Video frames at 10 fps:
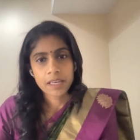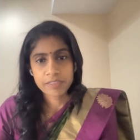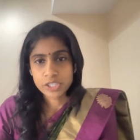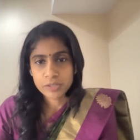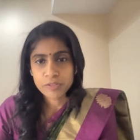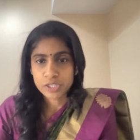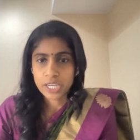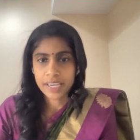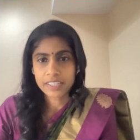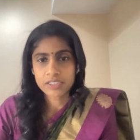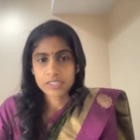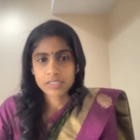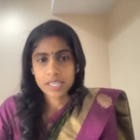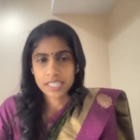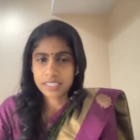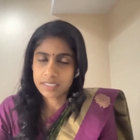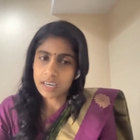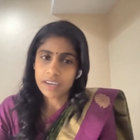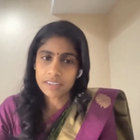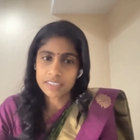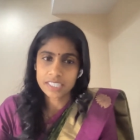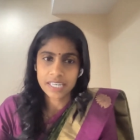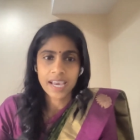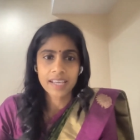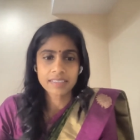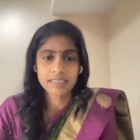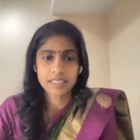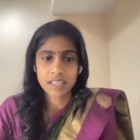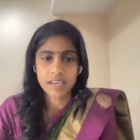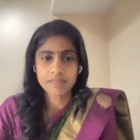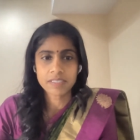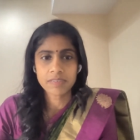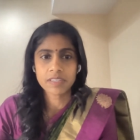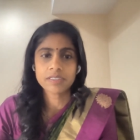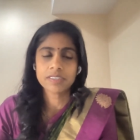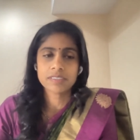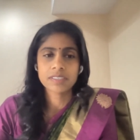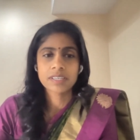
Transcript: a vision for change, and a desire to enhance the lives of others.